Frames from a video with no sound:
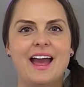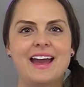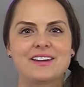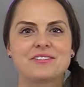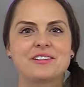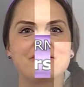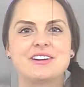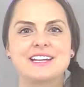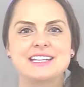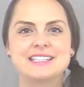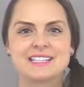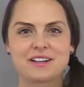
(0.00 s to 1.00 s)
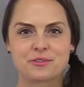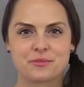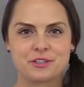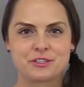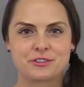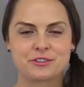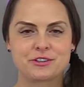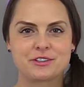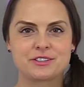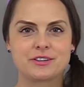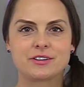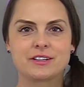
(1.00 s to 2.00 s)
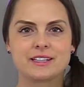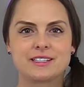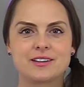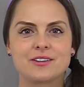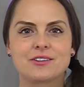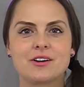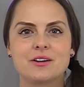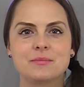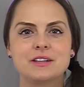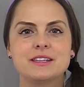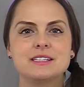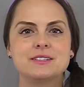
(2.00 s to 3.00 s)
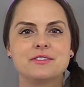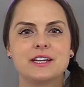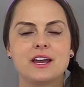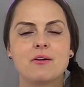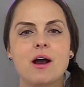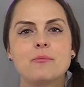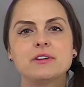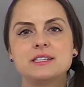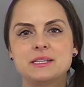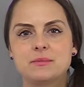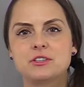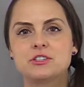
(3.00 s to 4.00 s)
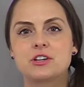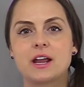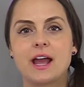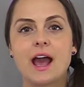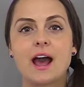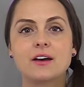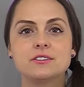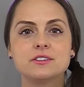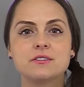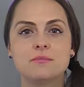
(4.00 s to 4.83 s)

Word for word: Hey everyone, it's Sarah with RegisteredNurseRN.com and in this video I'm going to demonstrate how to